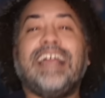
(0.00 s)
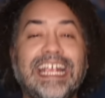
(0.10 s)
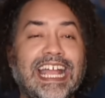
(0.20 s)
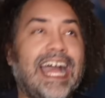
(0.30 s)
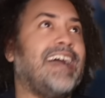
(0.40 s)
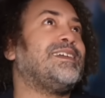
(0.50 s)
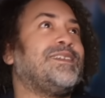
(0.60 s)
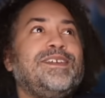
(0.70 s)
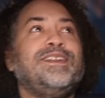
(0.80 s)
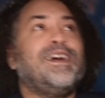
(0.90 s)

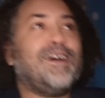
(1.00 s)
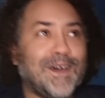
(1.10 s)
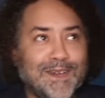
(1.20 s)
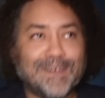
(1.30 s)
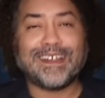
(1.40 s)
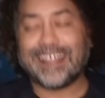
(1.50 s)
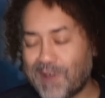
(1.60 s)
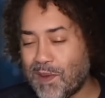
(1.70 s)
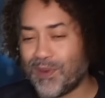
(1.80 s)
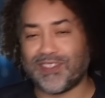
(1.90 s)
You know,
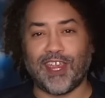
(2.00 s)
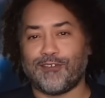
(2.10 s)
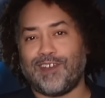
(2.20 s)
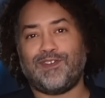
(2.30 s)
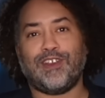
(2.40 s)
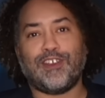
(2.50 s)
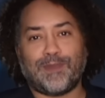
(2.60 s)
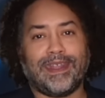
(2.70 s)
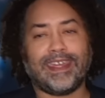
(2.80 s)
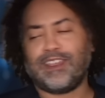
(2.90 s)
people say grifters,
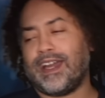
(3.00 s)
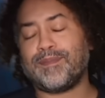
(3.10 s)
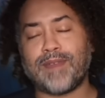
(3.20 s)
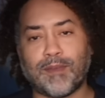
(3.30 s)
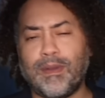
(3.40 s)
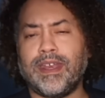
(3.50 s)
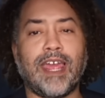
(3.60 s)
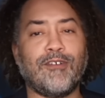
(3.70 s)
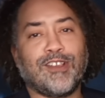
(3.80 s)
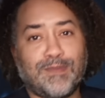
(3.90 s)
but like, you got to make money.
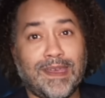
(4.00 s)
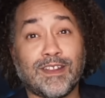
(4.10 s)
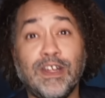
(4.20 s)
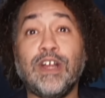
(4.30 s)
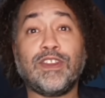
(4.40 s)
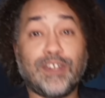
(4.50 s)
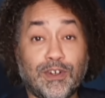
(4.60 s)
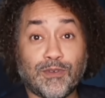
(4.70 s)
I respect the